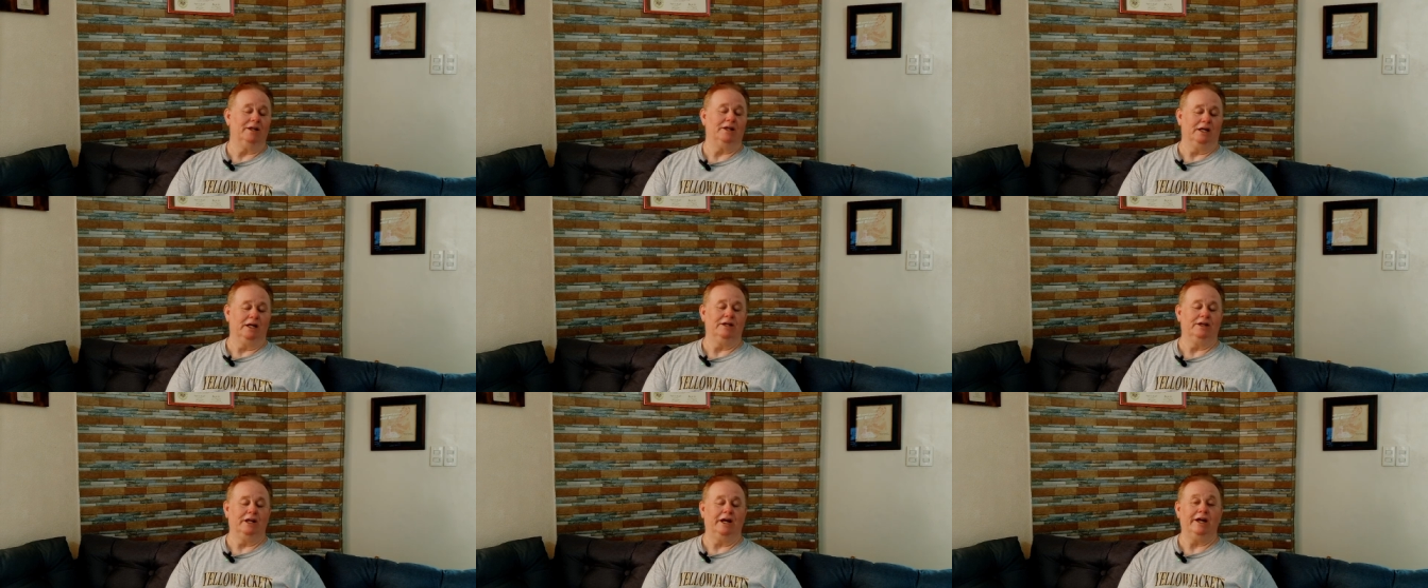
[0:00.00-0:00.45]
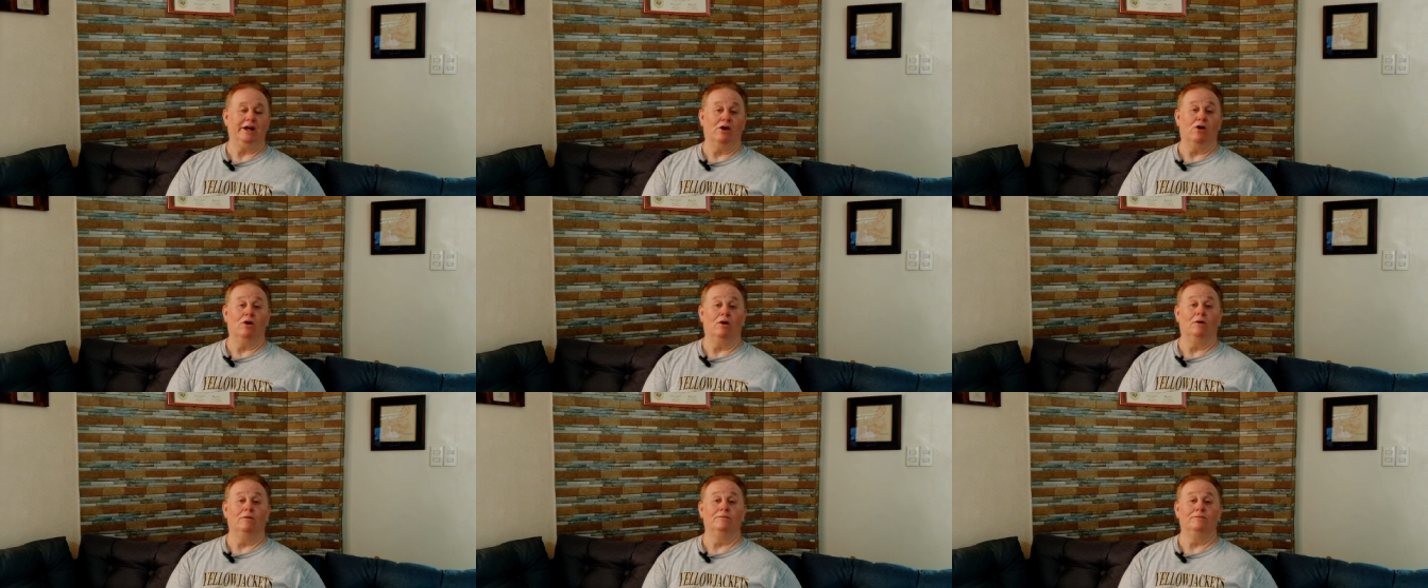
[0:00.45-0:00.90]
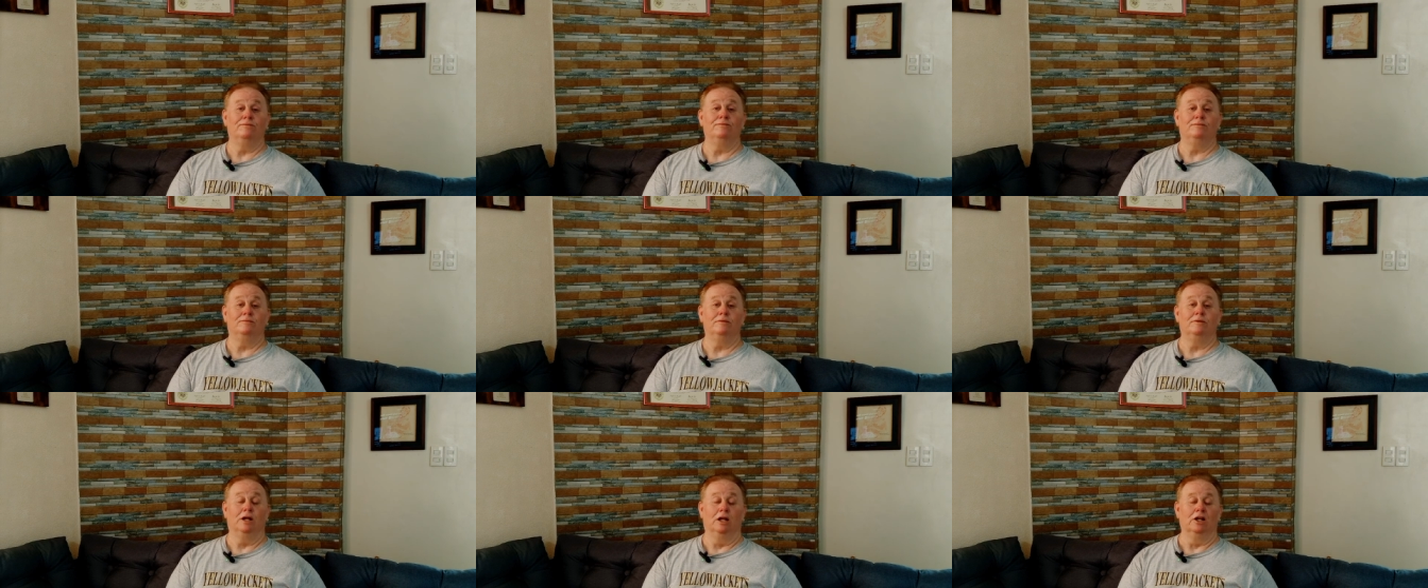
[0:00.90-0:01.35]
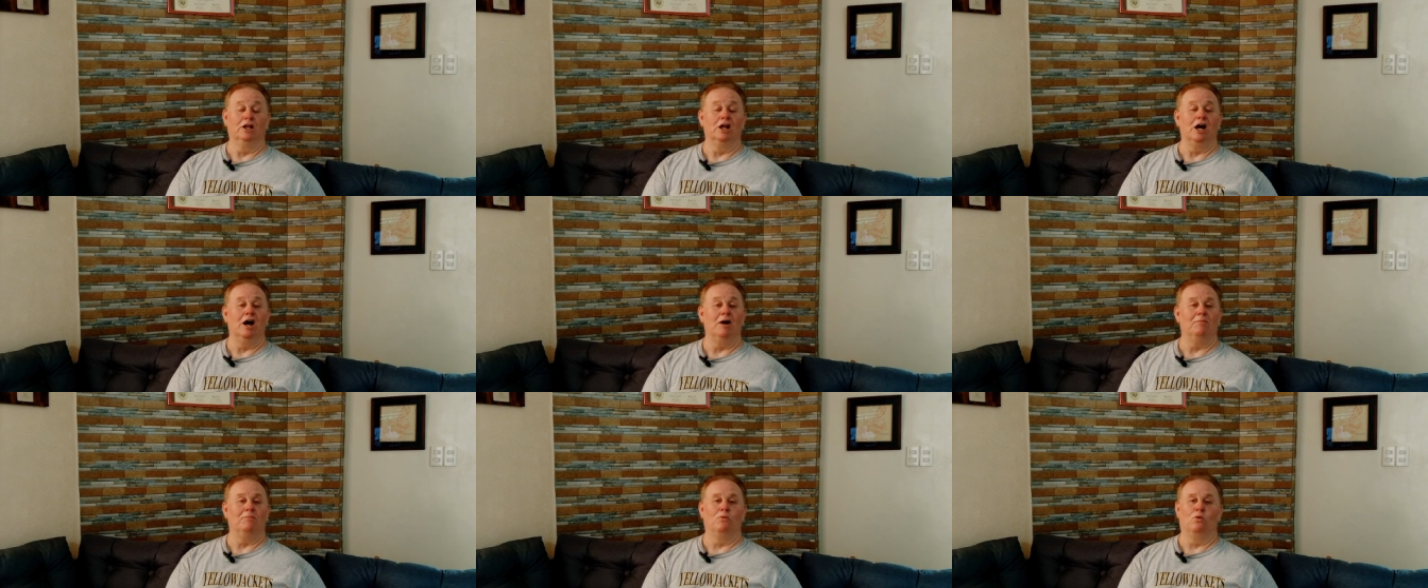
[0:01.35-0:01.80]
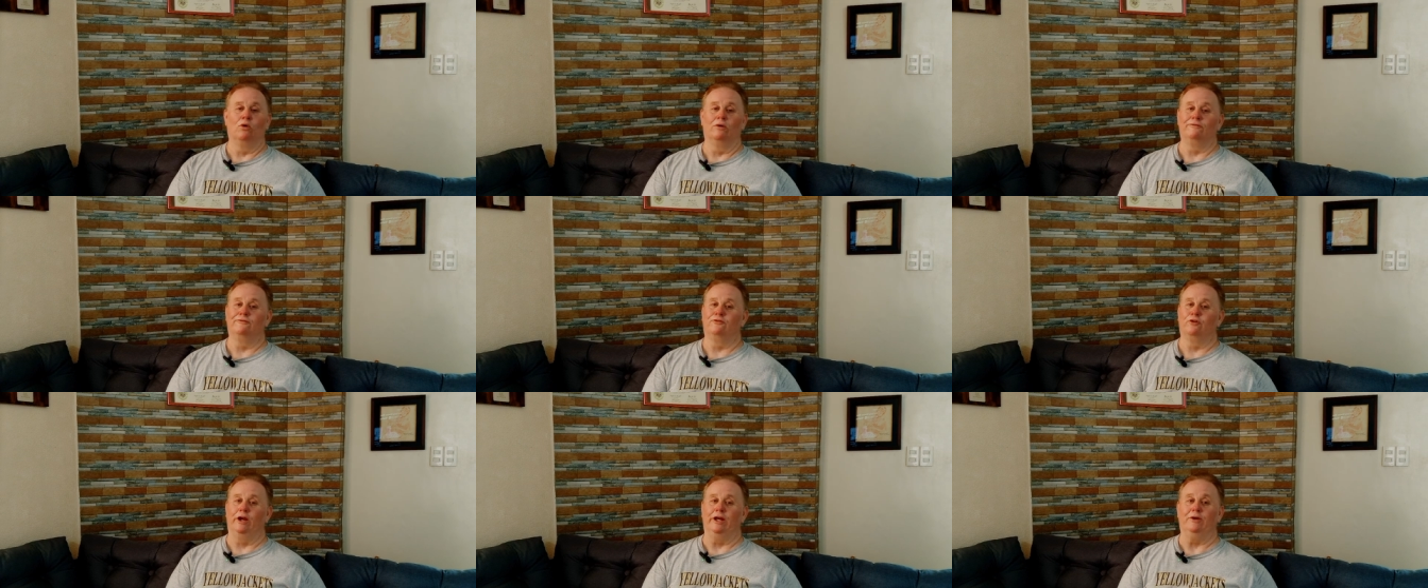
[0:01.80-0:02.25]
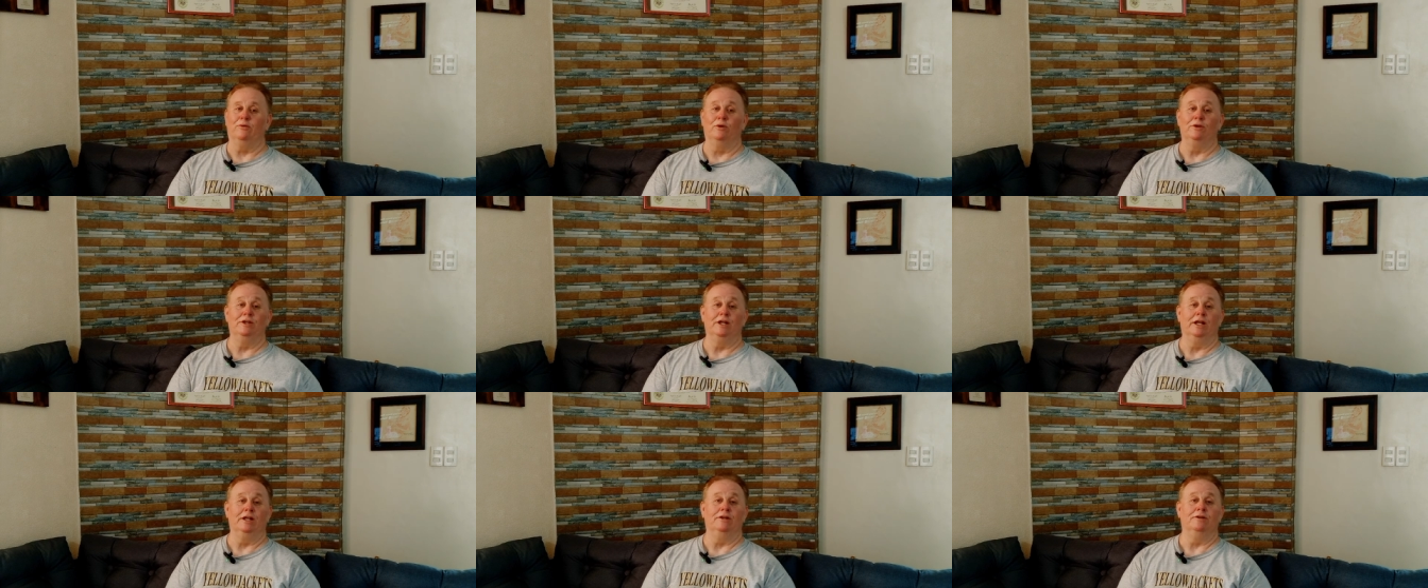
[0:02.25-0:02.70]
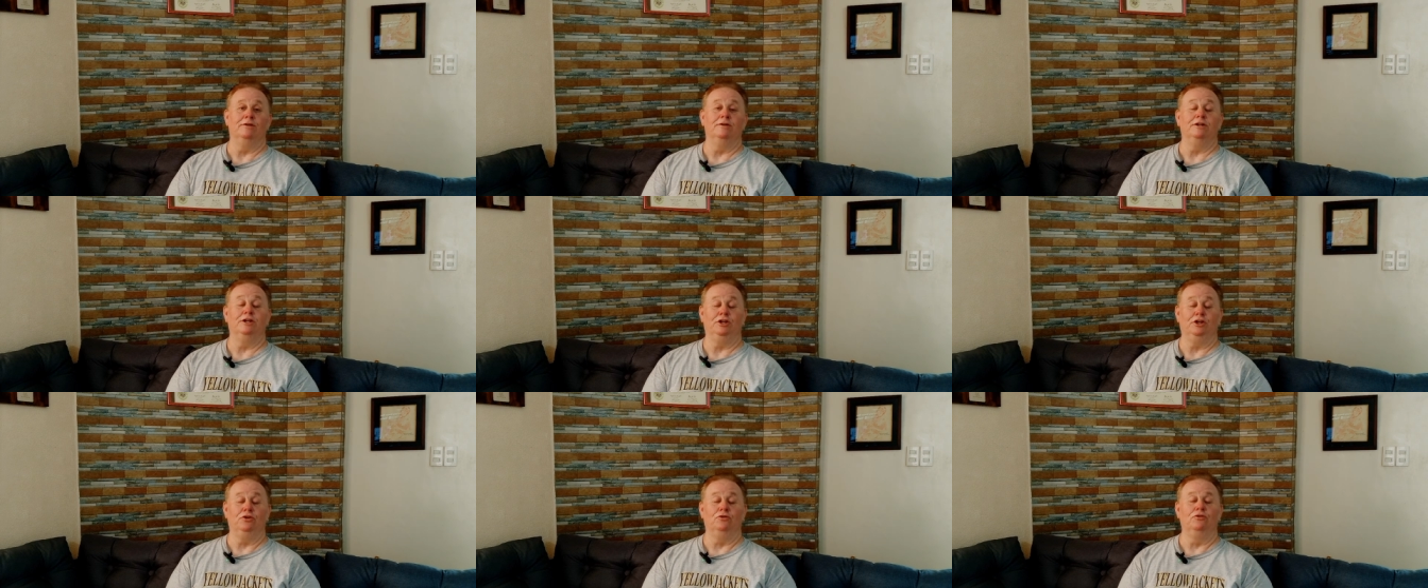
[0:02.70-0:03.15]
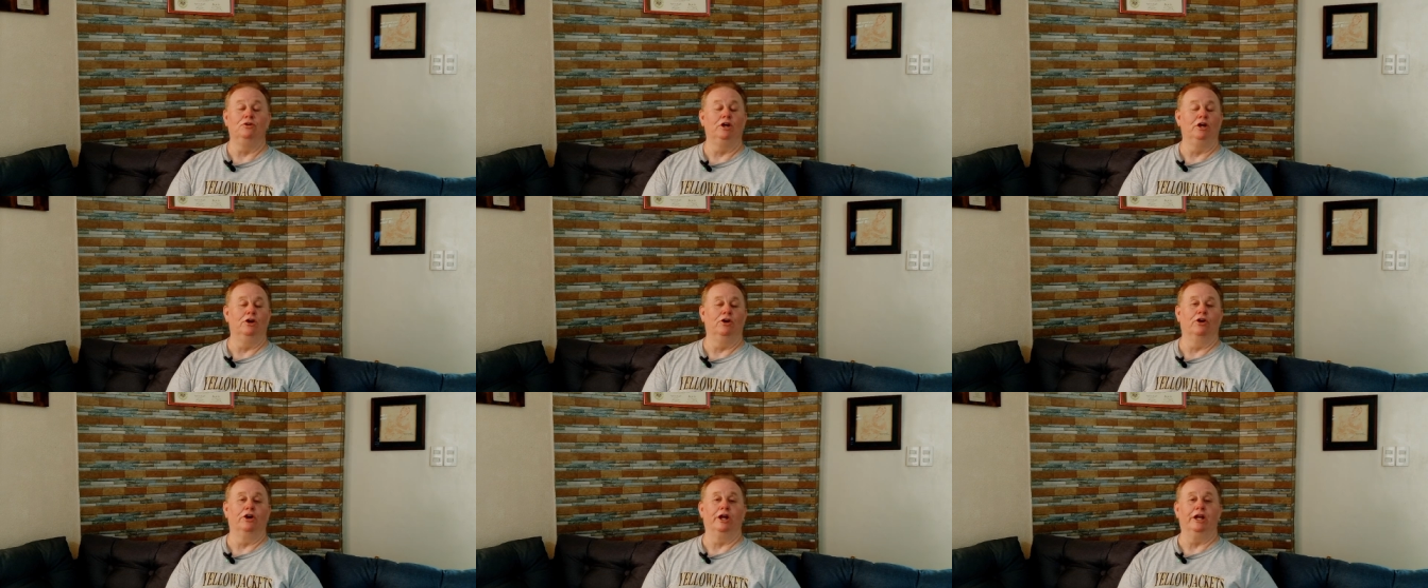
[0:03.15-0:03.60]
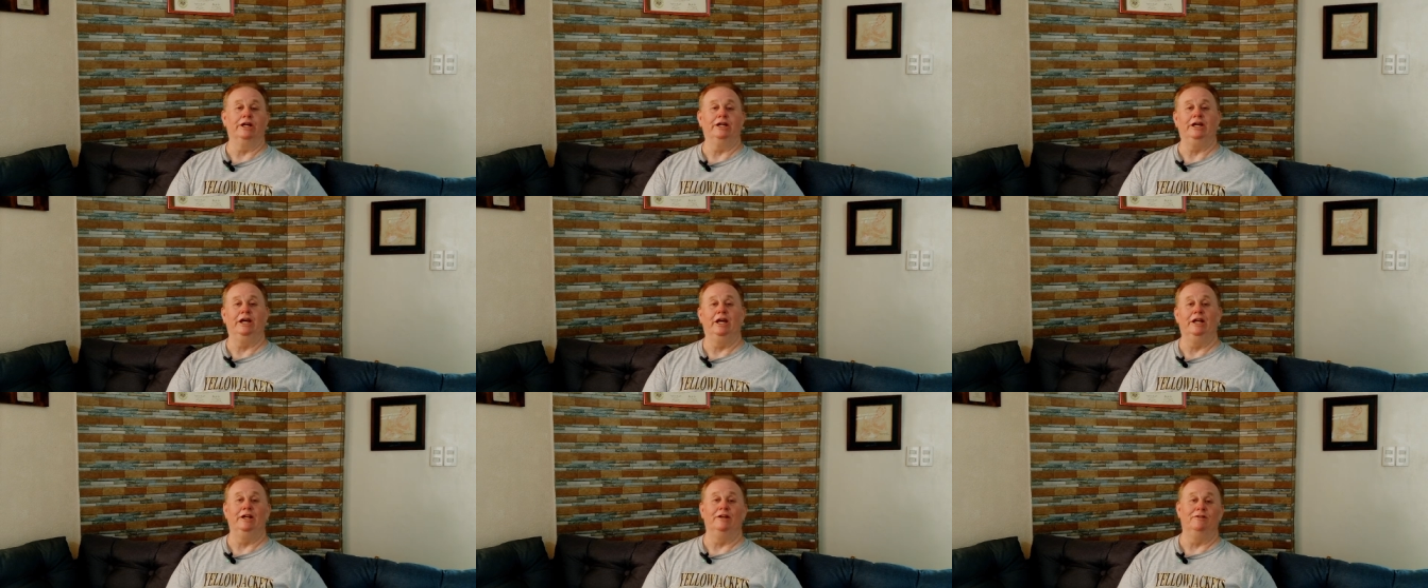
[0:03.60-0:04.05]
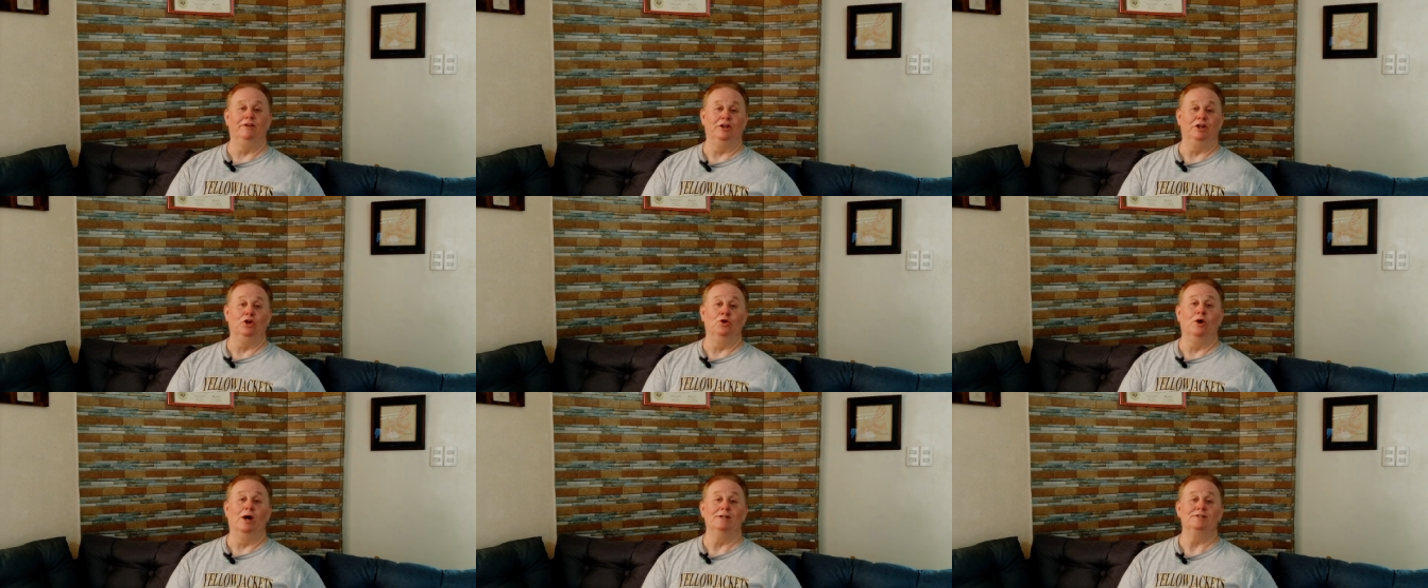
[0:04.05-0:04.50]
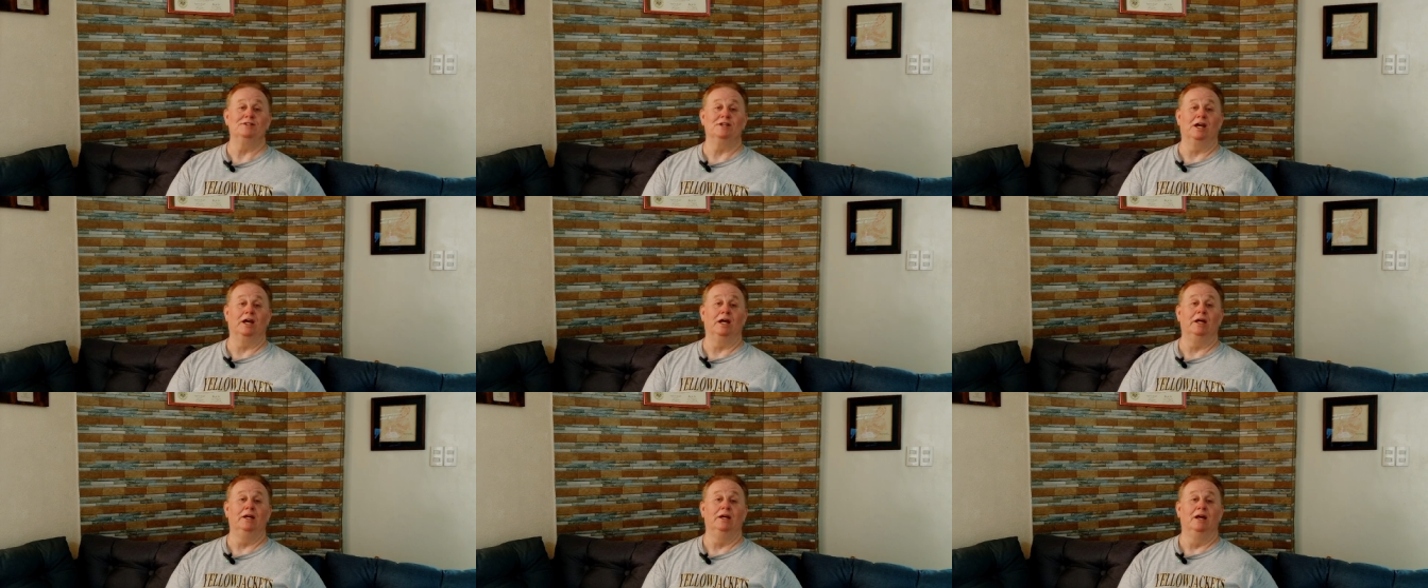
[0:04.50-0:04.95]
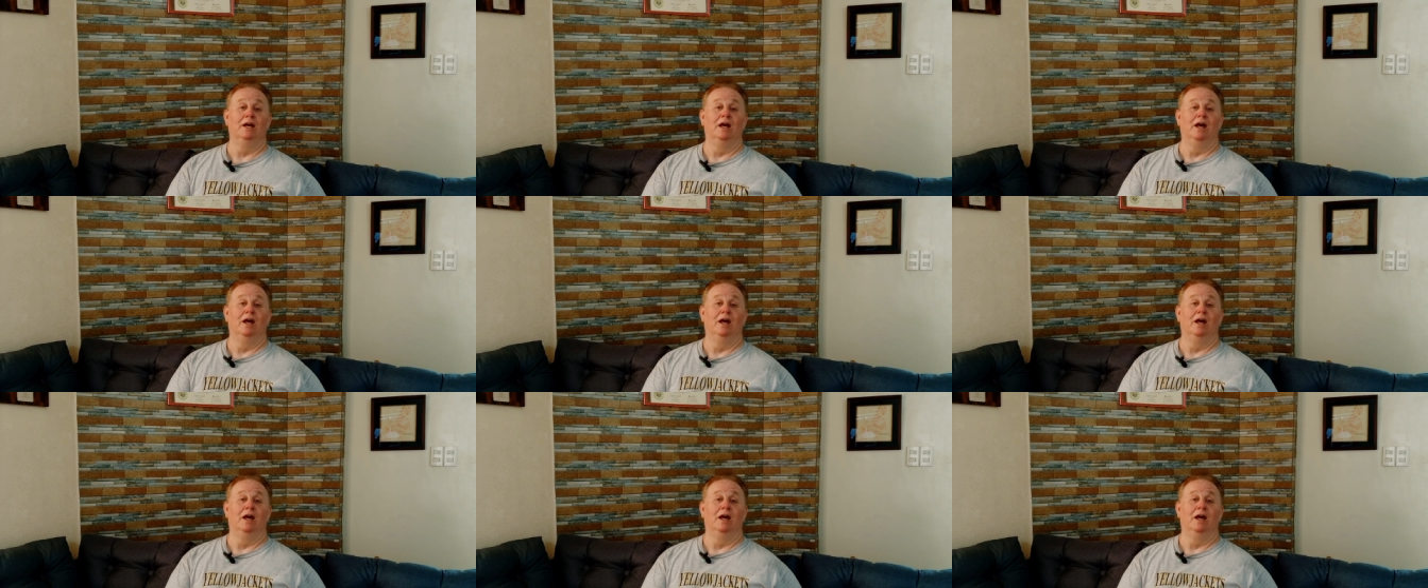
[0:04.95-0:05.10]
And they are a lot more frequent than you're going to get in the USA.